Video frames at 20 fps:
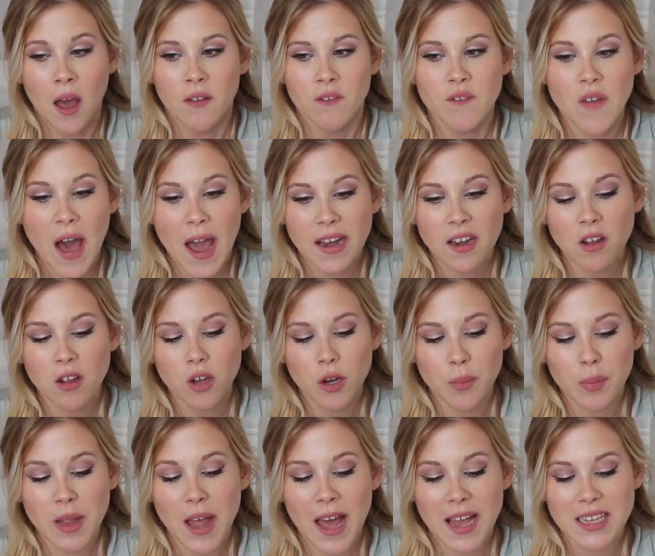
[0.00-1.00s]
vinyl or
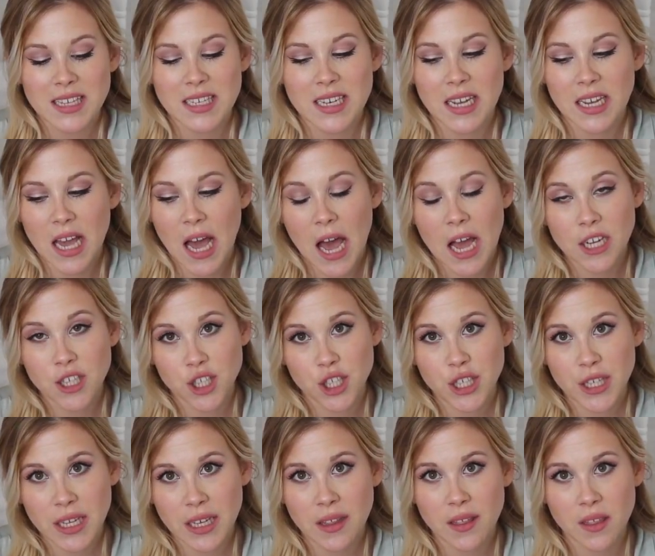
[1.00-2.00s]
plastic
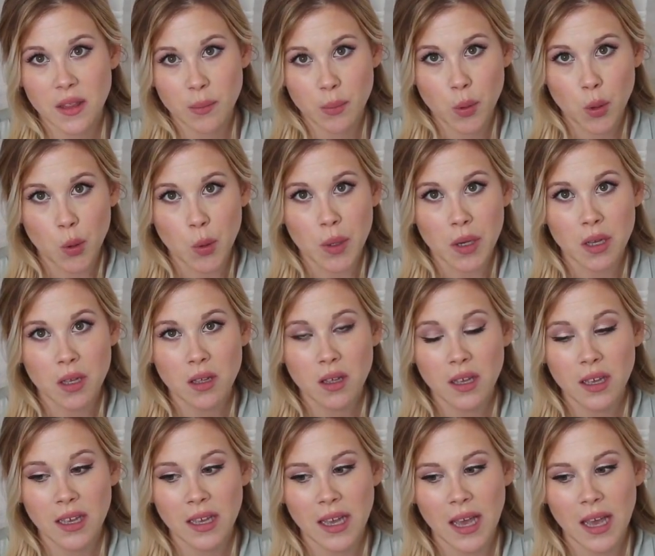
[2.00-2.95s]
underneath the pool,